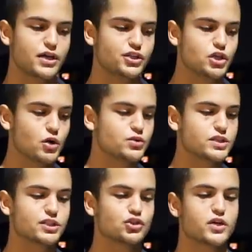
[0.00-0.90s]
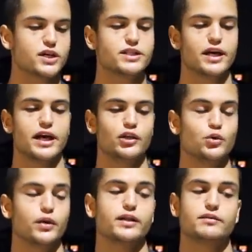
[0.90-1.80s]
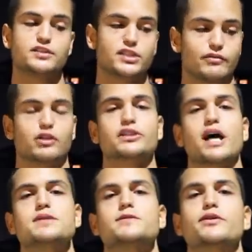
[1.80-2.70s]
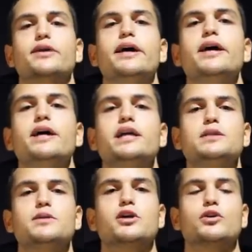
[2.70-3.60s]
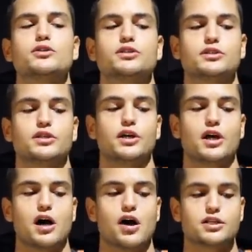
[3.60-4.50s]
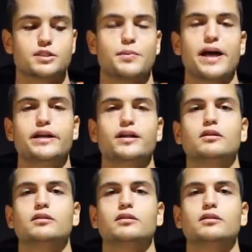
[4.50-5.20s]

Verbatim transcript: I chose this stretch and I do it several times per day is because our spine,